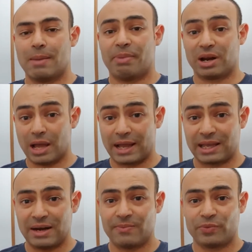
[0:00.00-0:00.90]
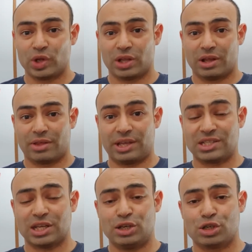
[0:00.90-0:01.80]
But again, things
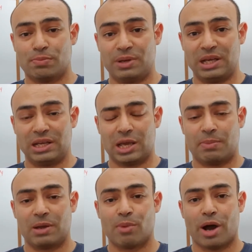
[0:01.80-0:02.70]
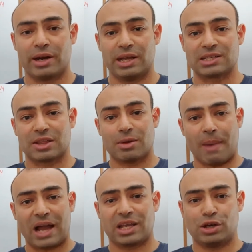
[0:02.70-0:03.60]
that you should be keeping in mind is the
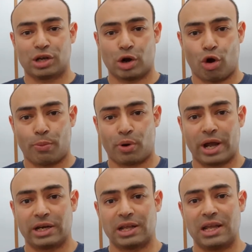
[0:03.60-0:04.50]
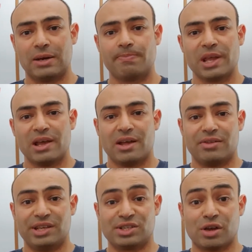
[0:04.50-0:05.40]
market you're going to operate in,
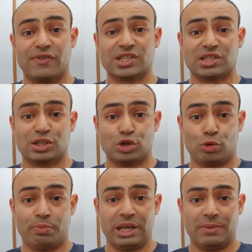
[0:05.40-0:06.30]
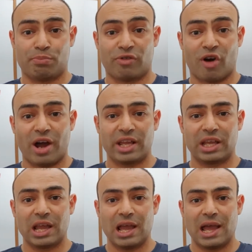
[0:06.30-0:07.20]
the services you'll be
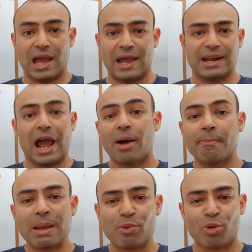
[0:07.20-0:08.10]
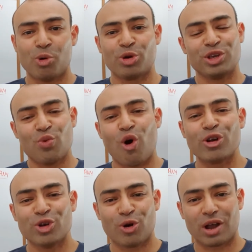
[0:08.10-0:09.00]
providing, and how memorable you
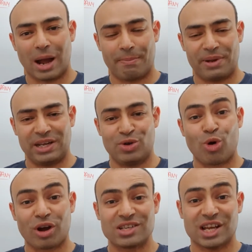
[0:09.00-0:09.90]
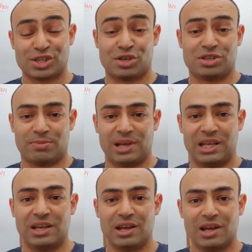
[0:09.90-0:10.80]
want your company, your organization to
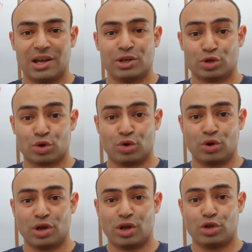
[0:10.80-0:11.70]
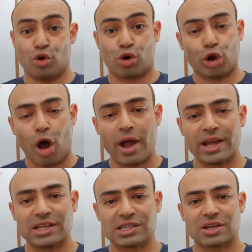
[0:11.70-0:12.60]
be to your
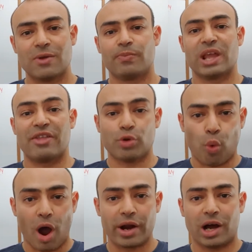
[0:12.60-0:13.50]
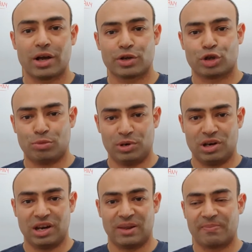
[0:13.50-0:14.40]
clients and the wider
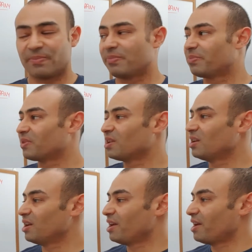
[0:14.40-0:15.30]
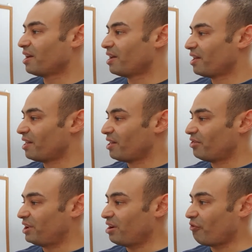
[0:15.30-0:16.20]
community.
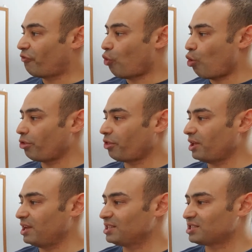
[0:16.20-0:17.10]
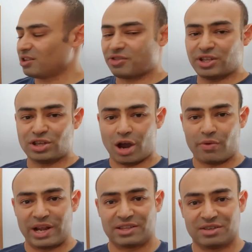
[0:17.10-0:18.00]
The fourth is the
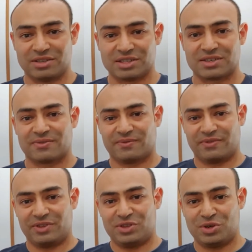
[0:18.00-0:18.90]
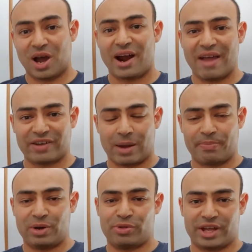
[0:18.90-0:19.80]
directors. You can't have a
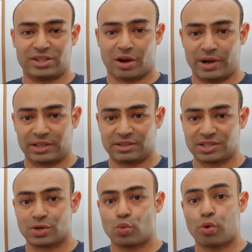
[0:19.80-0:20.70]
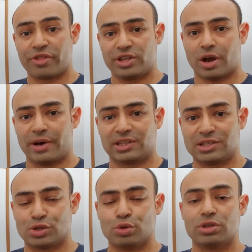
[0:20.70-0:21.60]
company without directors. What do the
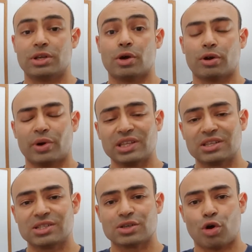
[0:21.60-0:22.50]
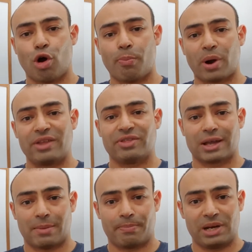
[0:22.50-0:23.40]
directors do? The directors operate the
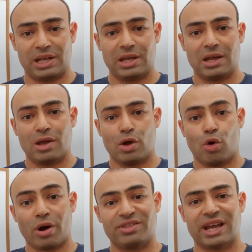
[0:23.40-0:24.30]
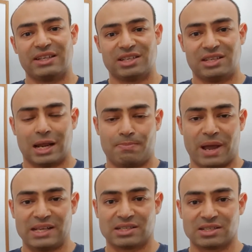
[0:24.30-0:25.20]
company on a day-to-day
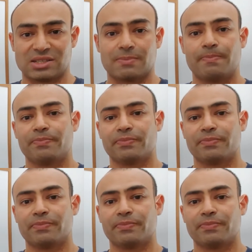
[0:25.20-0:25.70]
basis.